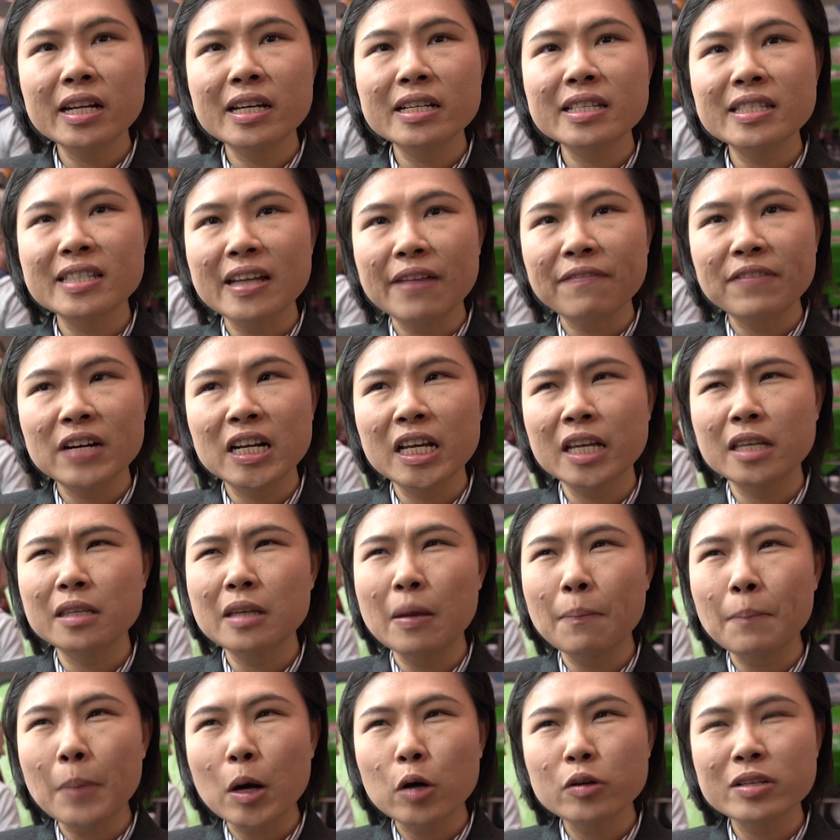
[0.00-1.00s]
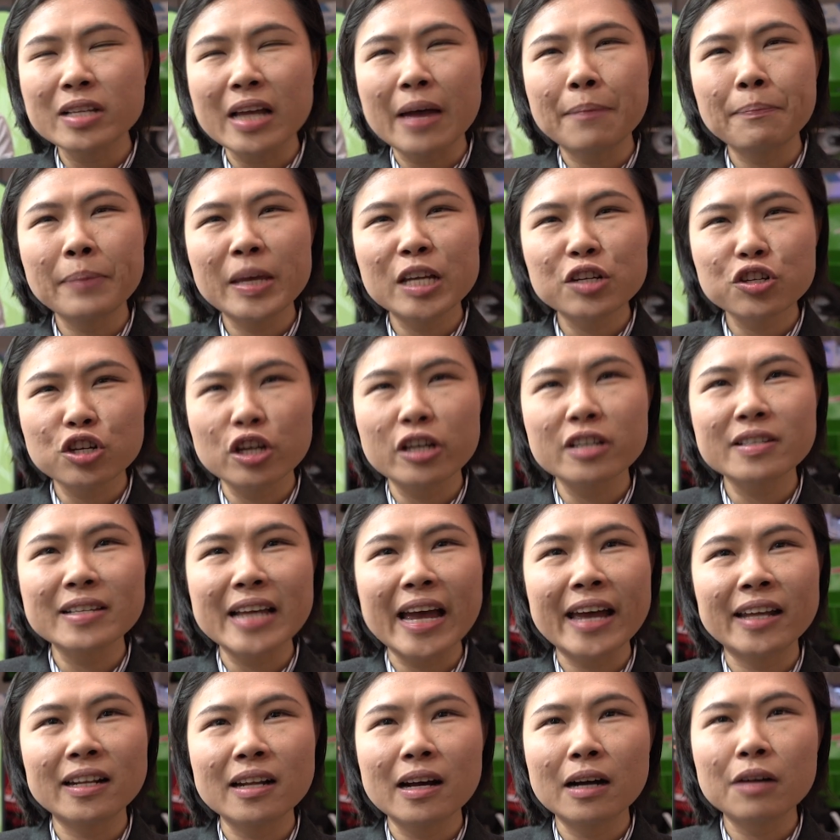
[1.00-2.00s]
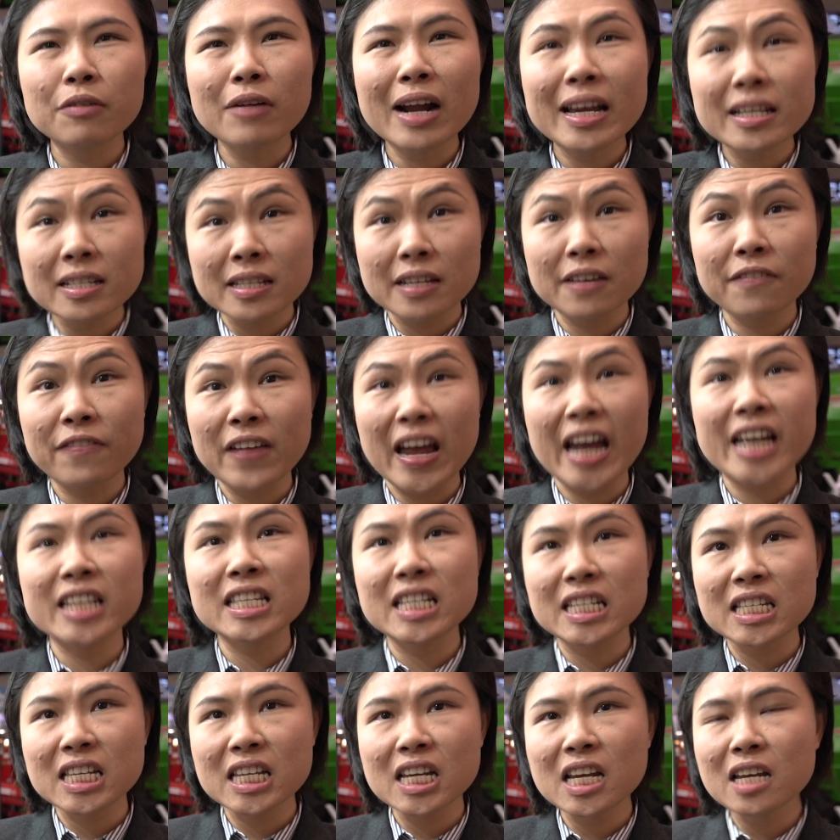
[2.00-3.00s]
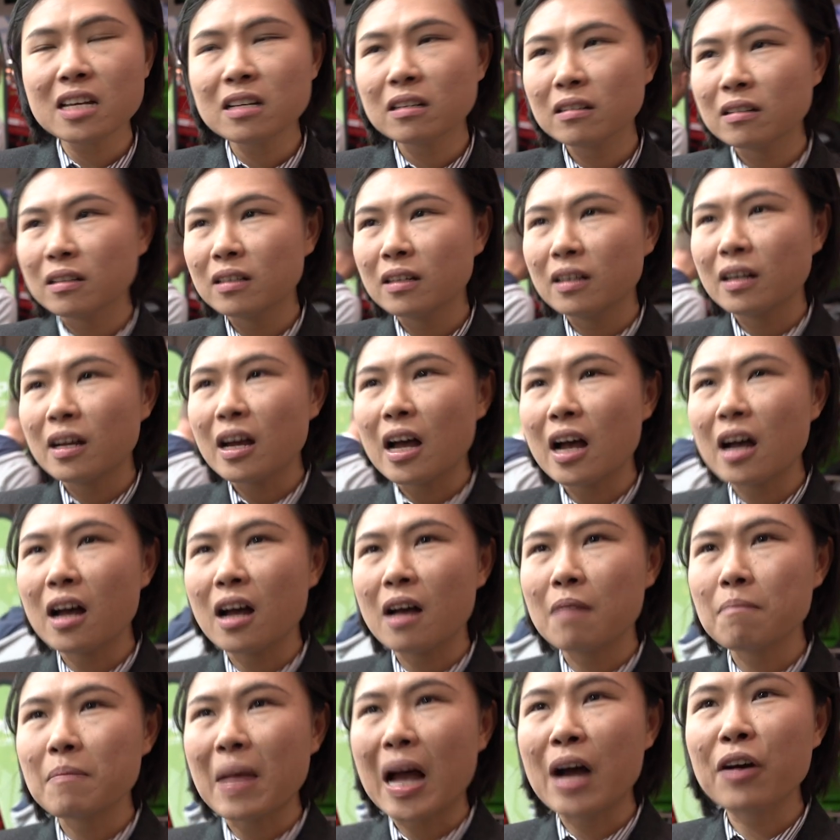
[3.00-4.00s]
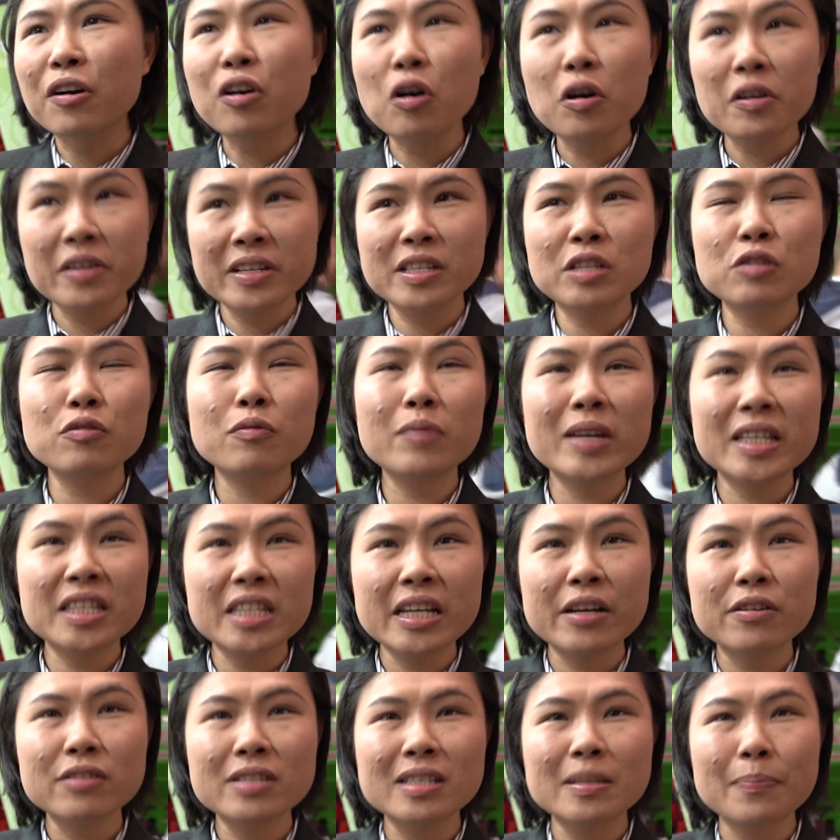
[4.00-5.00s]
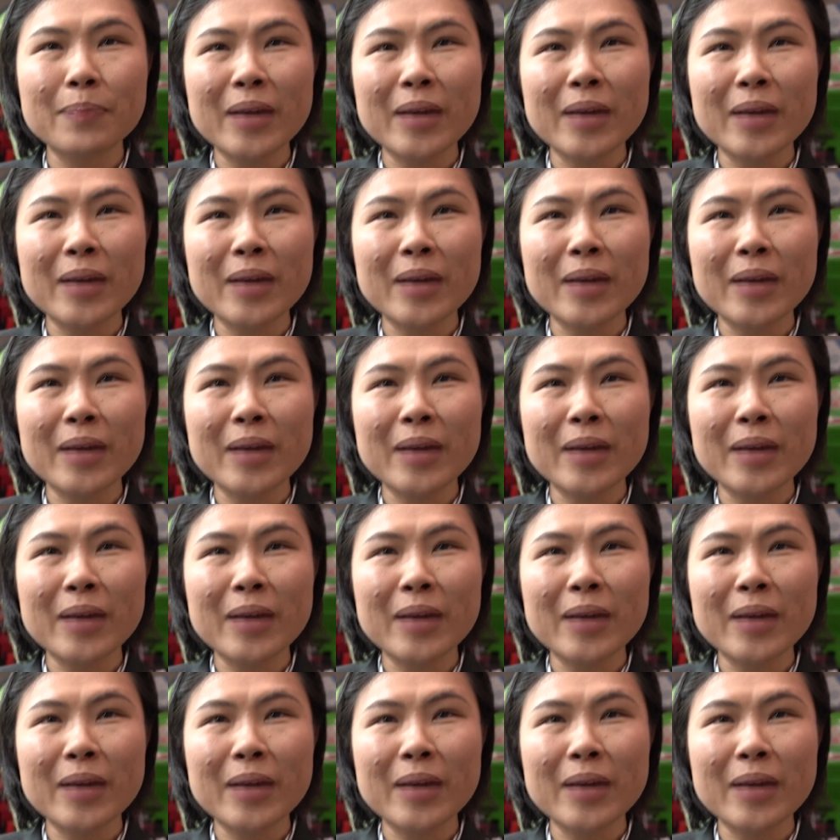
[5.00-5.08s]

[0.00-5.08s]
is definitely the most ambitious and aggressive entity. Our goal is to reduce the